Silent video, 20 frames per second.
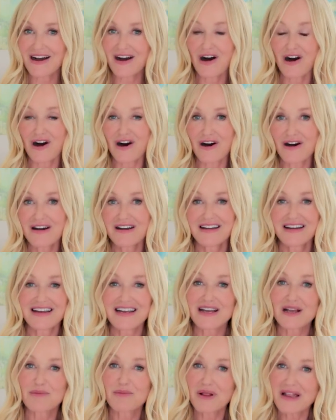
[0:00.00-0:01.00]
are
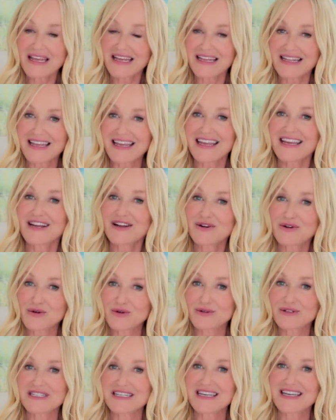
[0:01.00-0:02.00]
completely
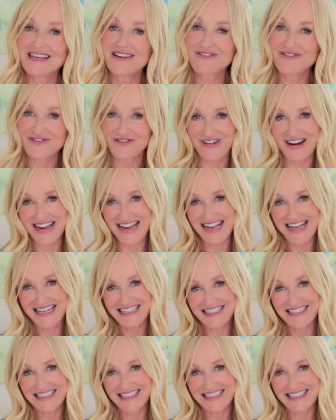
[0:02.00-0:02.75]
cruelty free.